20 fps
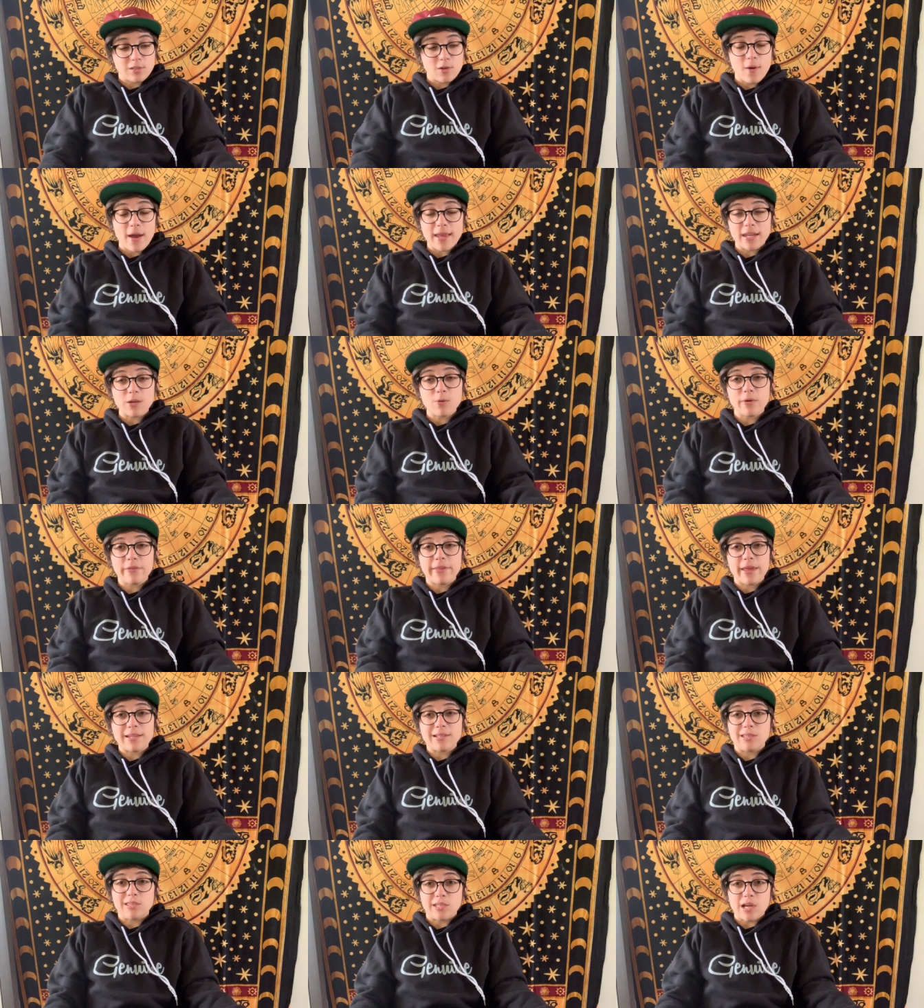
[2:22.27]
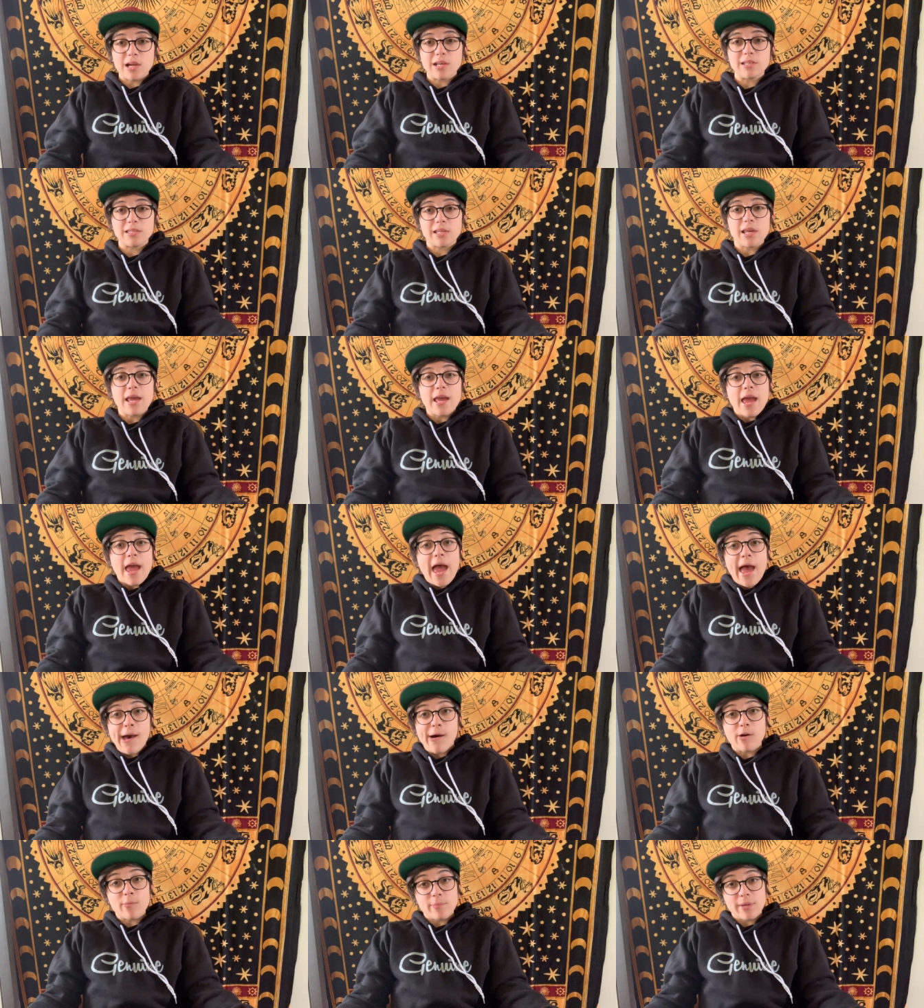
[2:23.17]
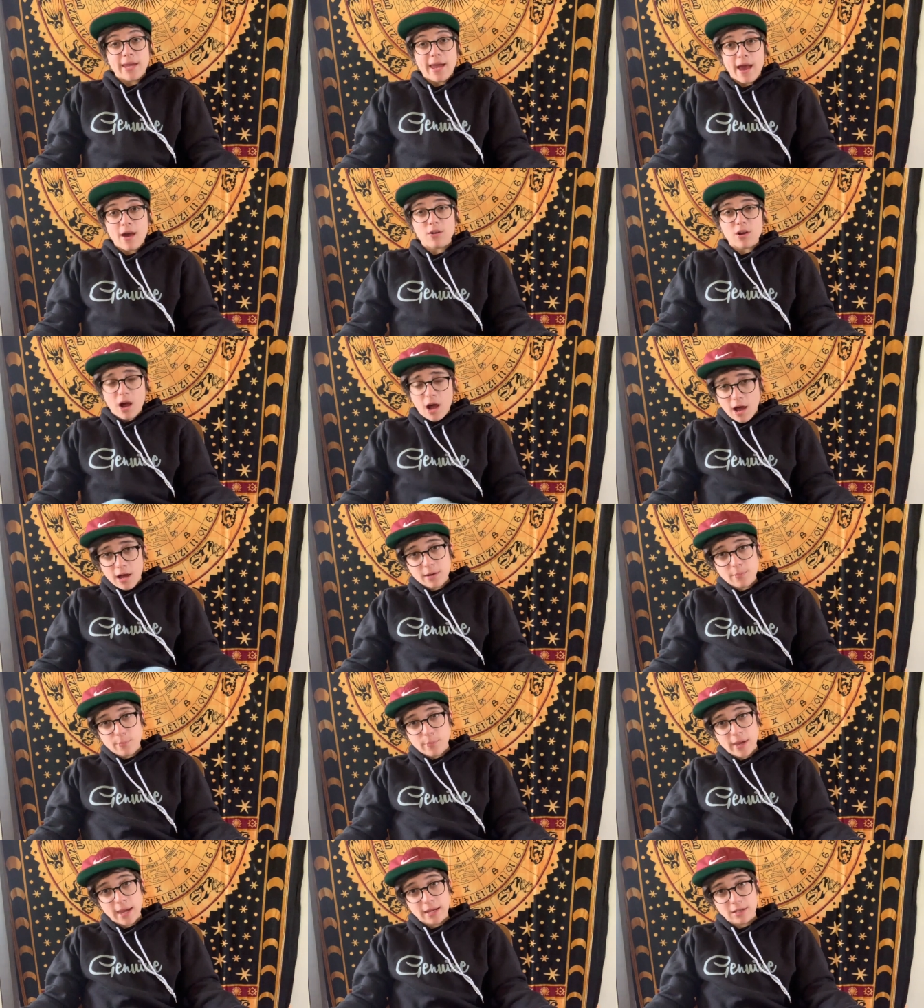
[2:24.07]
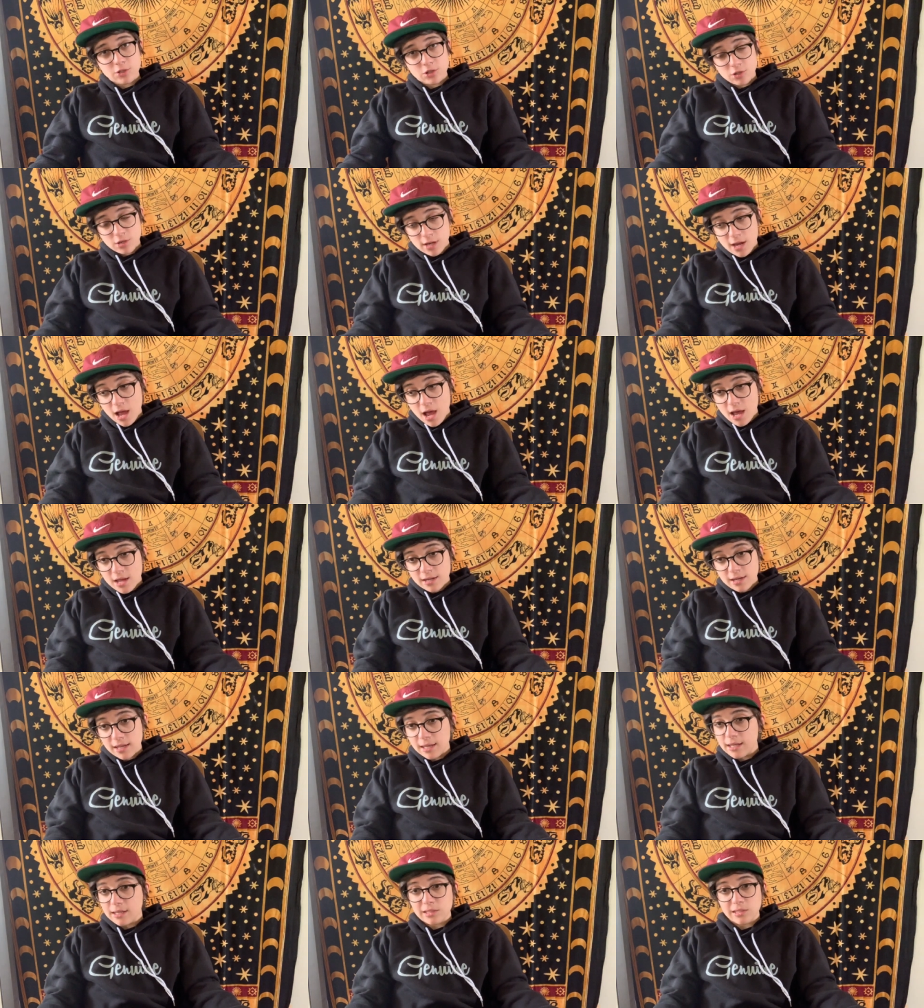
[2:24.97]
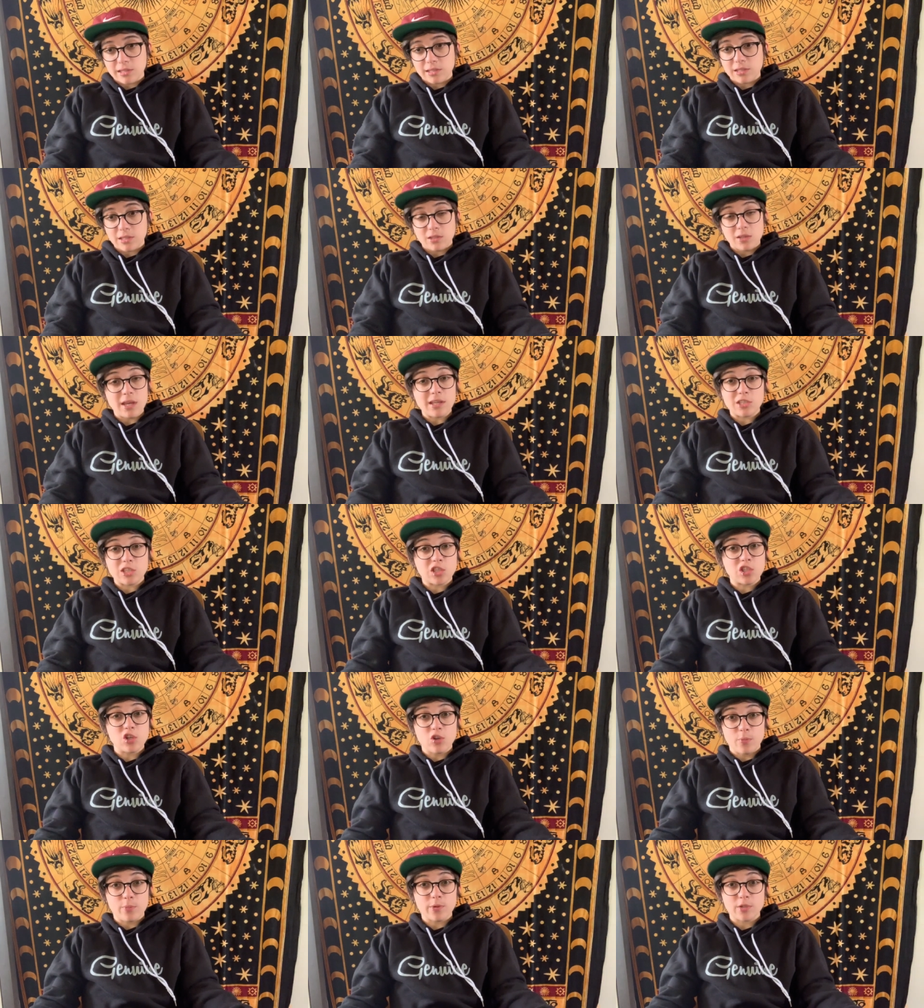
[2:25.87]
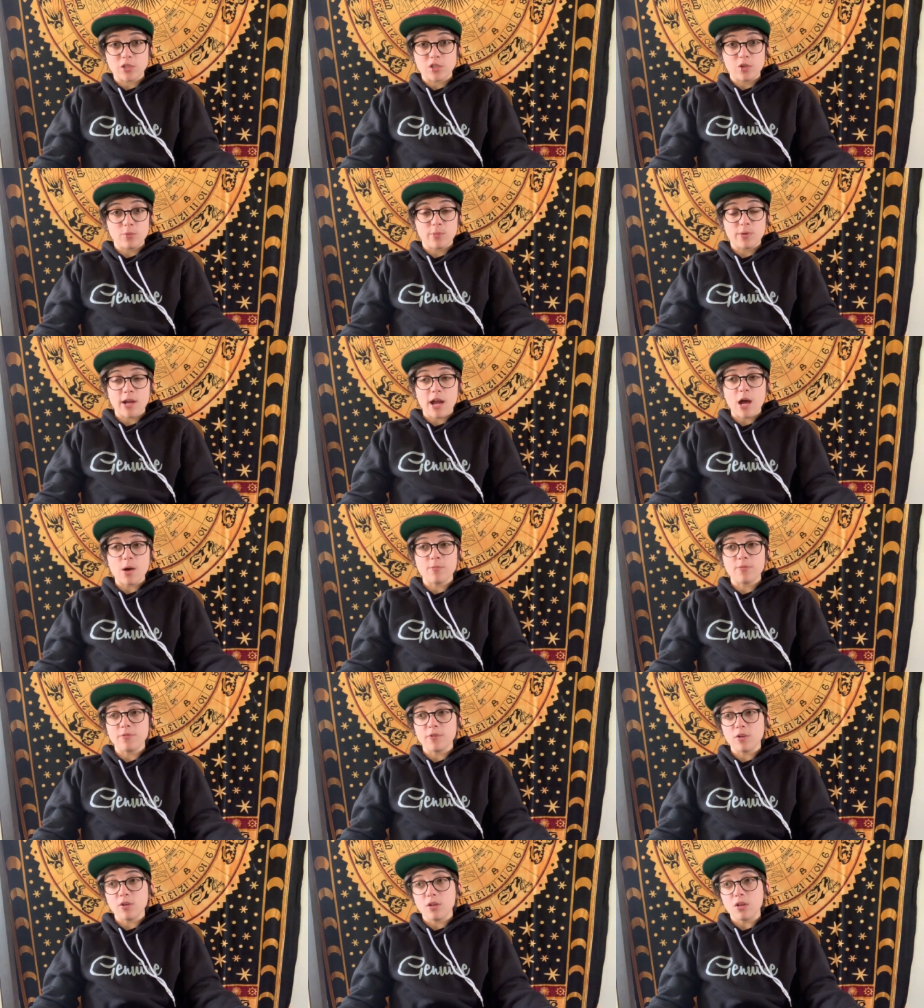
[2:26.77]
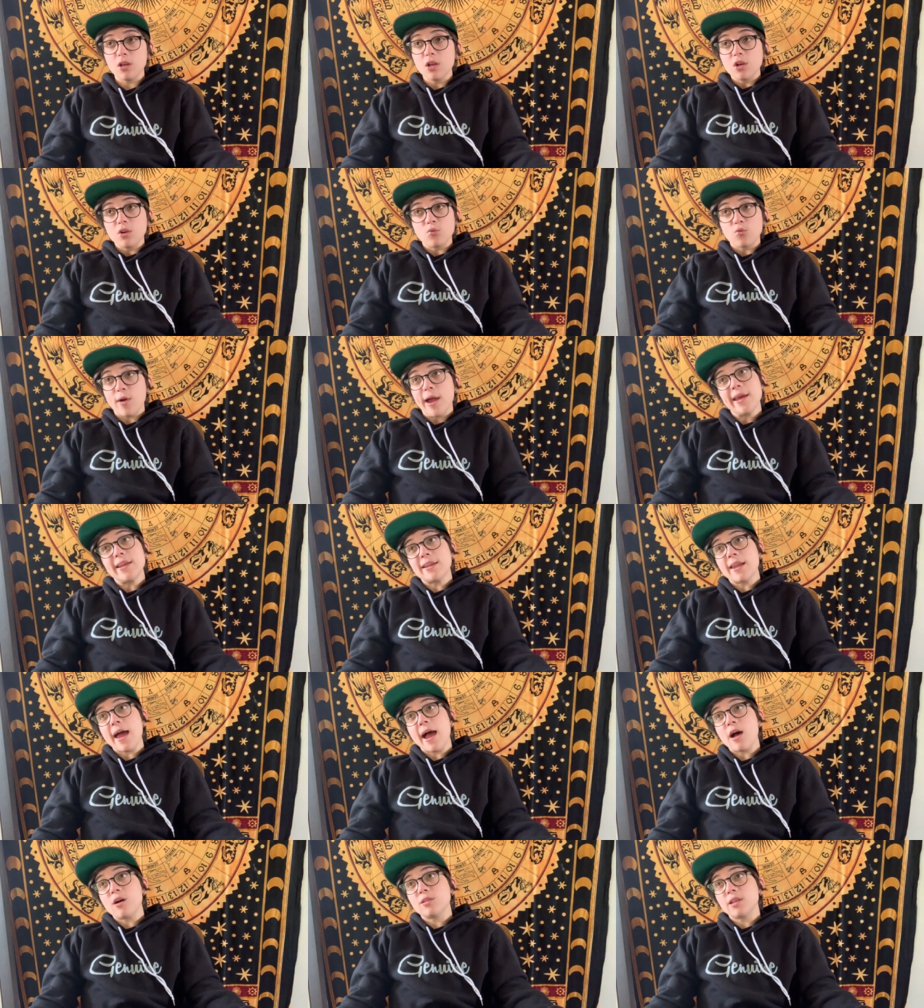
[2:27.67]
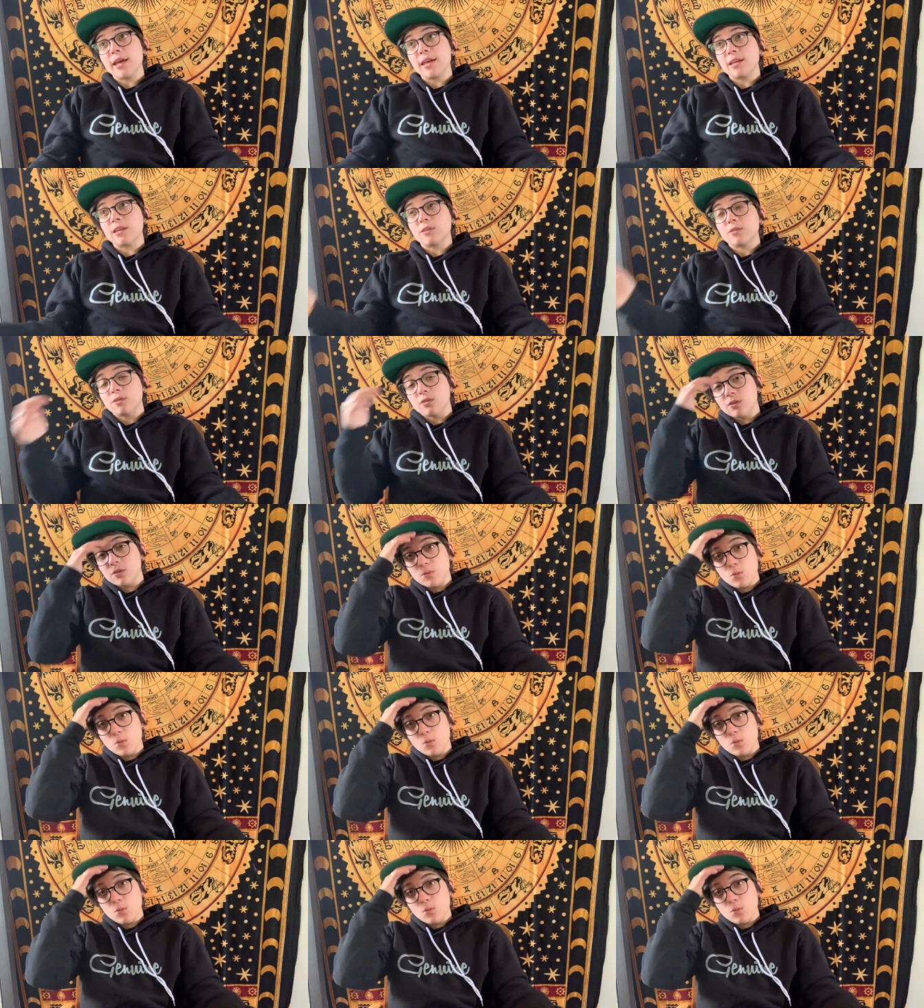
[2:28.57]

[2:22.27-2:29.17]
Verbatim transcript: So anyone that does help me out on Patreon is it's super super helpful. Right now like